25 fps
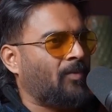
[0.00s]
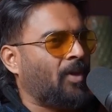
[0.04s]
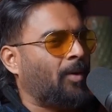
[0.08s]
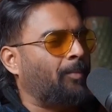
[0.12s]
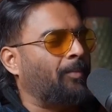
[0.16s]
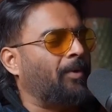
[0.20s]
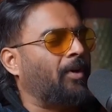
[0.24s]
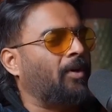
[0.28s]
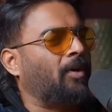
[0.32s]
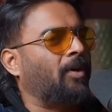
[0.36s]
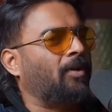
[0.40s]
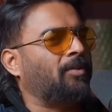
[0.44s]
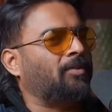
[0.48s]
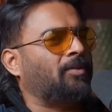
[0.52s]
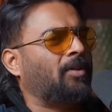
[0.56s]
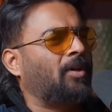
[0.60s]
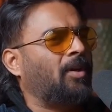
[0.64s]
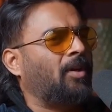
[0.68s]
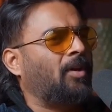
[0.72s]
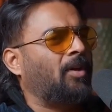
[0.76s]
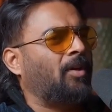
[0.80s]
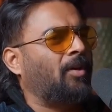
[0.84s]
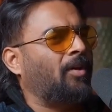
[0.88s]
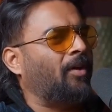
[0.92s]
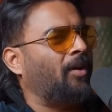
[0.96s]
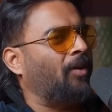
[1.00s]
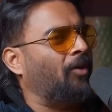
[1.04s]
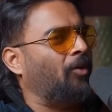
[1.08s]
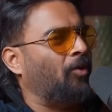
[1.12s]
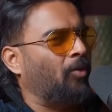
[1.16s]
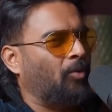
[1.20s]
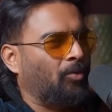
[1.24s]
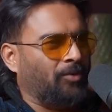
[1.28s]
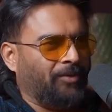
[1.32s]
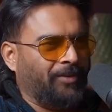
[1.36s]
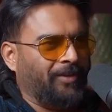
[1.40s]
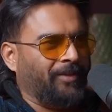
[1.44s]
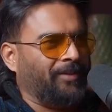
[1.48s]
Because
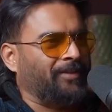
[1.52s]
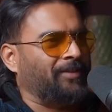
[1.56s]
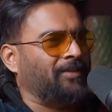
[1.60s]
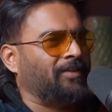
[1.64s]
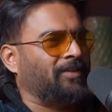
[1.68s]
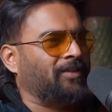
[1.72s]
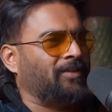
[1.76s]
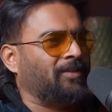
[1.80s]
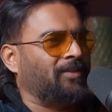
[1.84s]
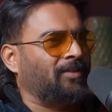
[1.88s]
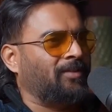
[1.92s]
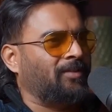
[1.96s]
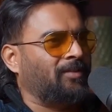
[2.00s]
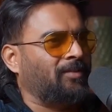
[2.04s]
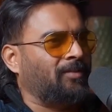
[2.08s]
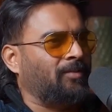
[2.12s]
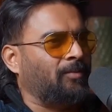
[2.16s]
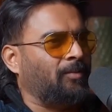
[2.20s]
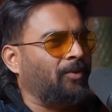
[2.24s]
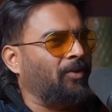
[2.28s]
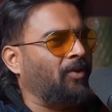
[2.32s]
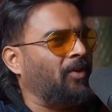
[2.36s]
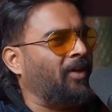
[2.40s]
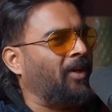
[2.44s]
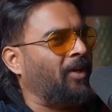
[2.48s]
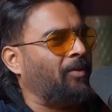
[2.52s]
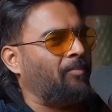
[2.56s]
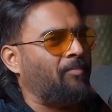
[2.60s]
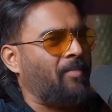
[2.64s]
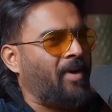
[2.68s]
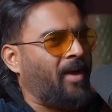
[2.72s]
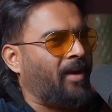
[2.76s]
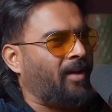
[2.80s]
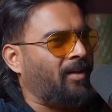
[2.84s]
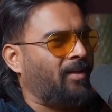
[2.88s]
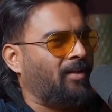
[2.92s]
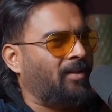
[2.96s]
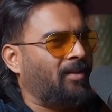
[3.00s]
know this, when you get
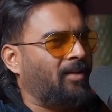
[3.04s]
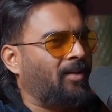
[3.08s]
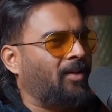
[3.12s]
married,